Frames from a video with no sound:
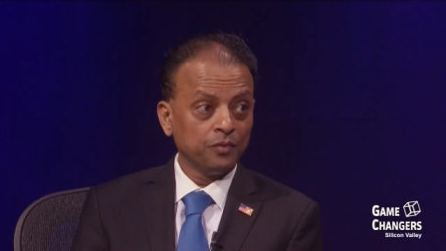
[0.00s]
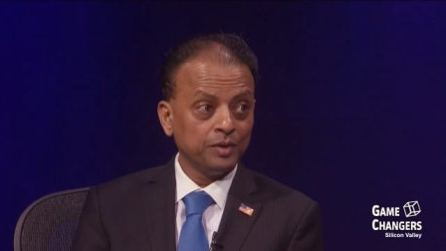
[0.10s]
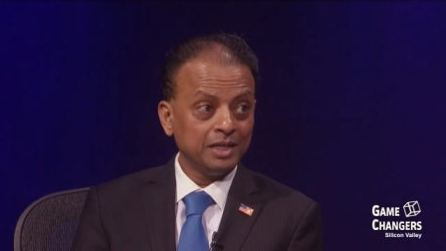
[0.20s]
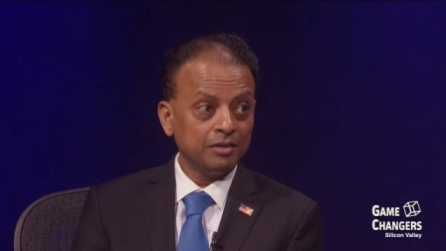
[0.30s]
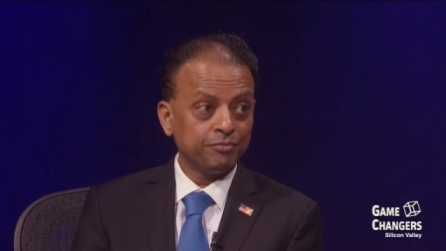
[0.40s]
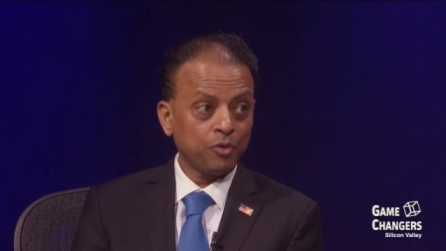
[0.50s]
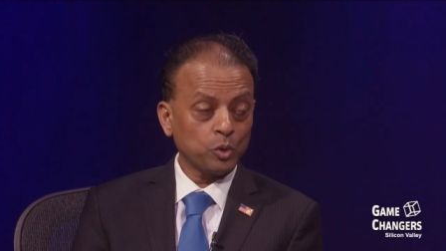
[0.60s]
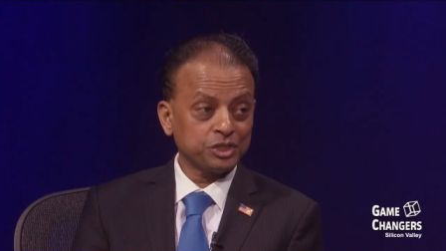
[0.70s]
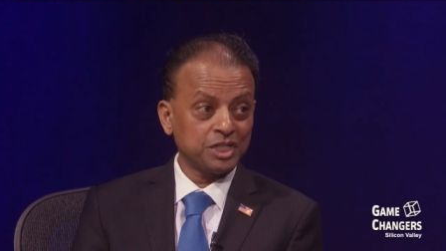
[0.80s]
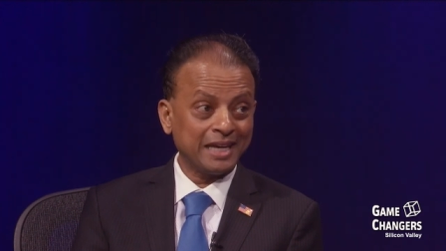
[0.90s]
We need
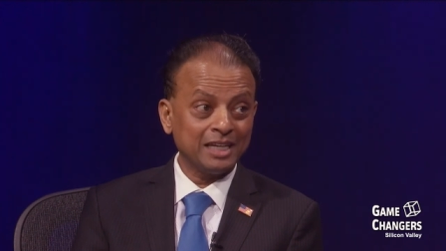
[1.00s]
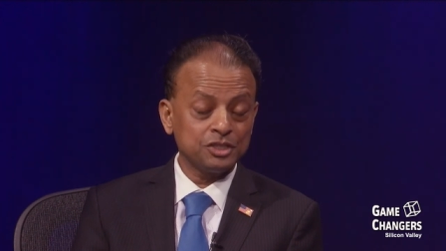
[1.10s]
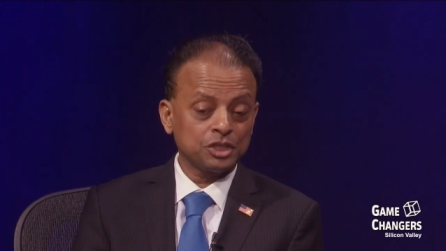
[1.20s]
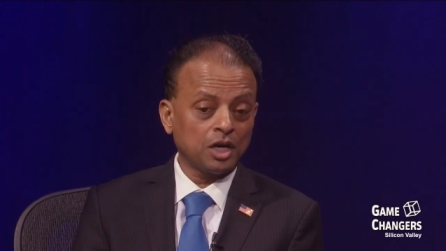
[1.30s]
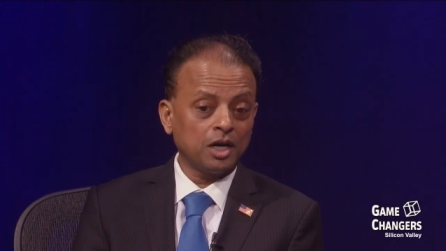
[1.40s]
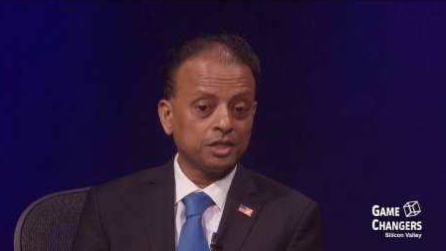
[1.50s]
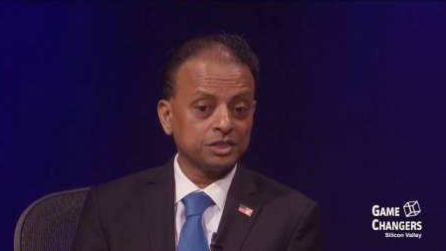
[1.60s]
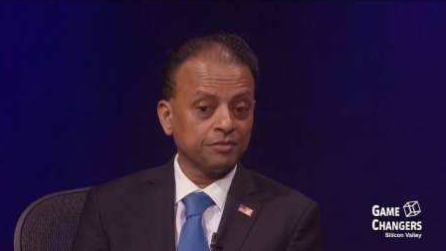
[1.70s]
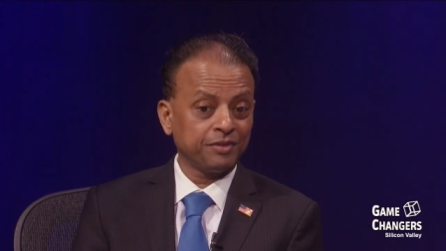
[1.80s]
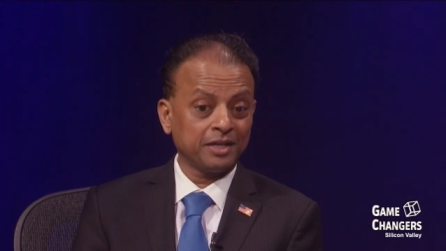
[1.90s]
folks taking
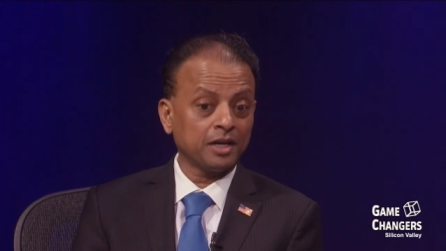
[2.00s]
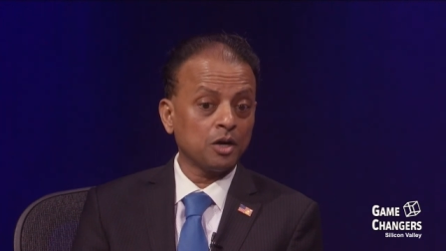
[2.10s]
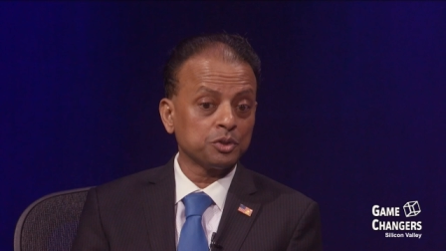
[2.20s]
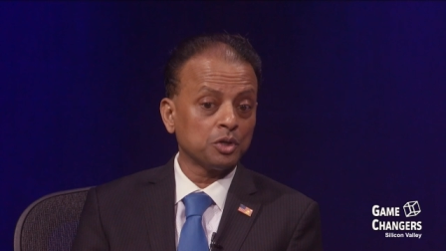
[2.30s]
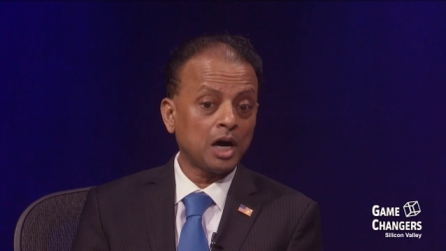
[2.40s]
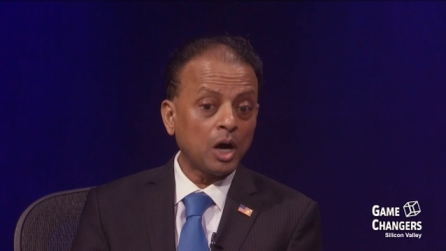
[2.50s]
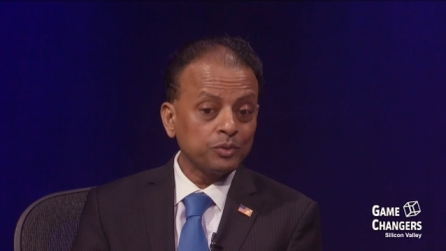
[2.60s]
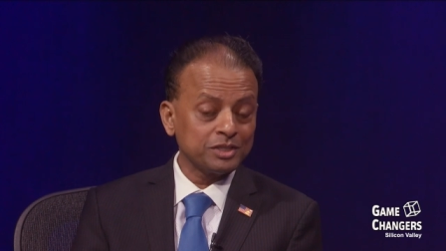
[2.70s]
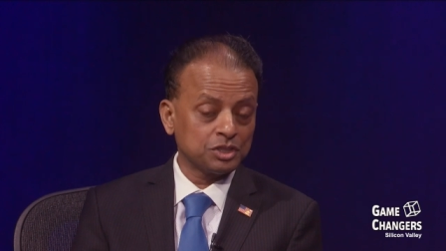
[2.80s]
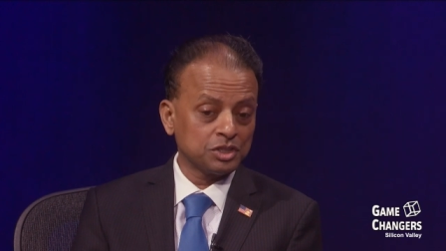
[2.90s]
charge and figuring out, you know, how
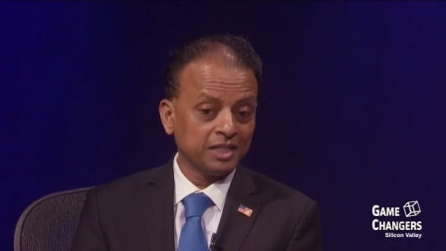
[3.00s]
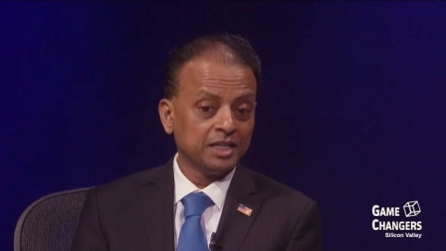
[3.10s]
this